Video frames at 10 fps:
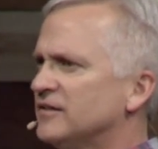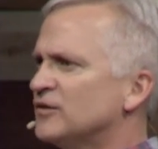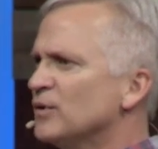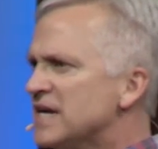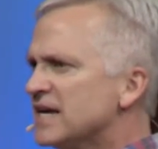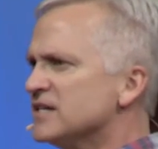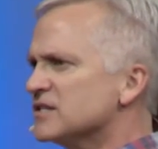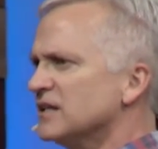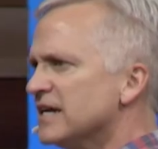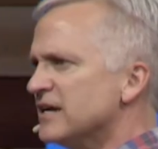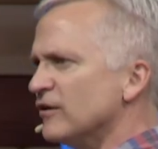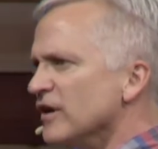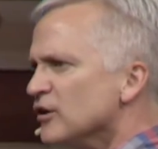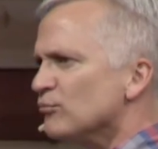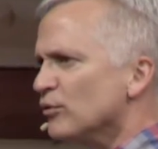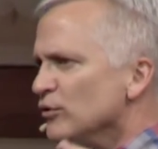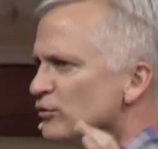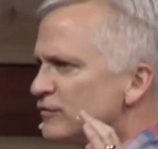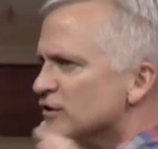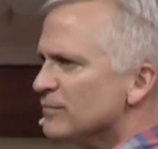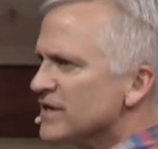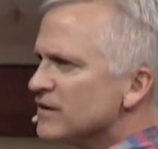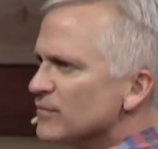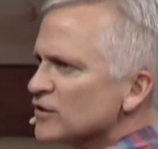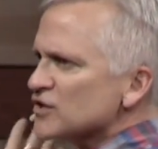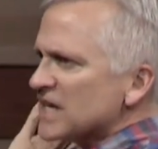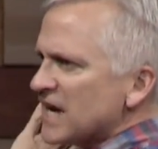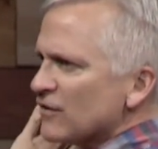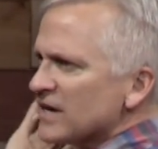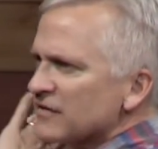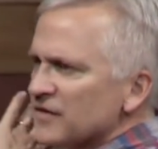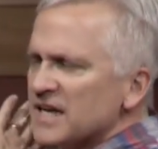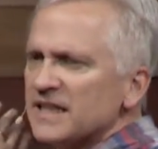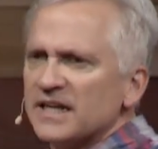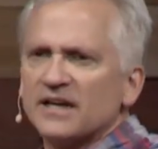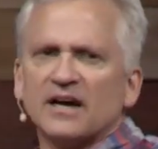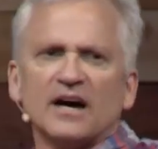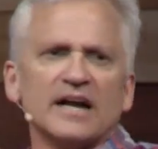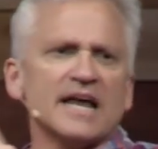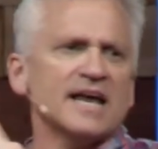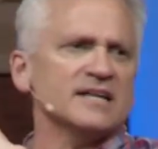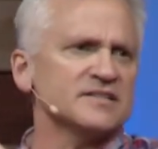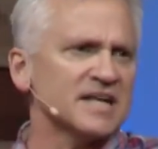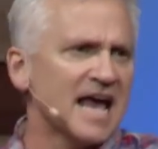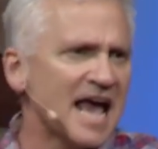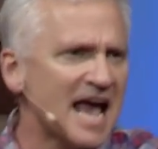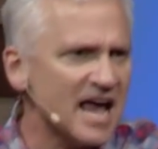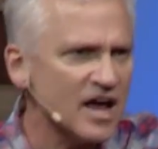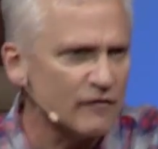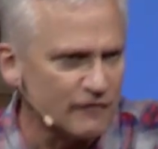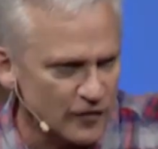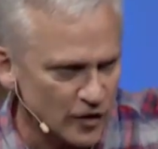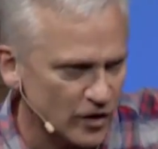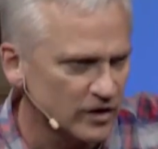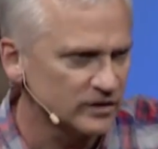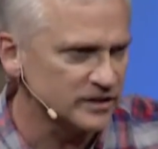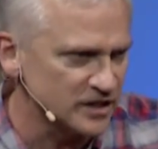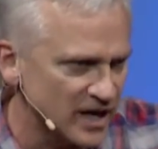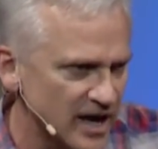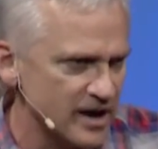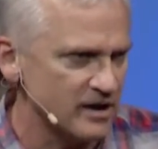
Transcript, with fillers: Three days later, it proved to be the most caring thing that God has ever done.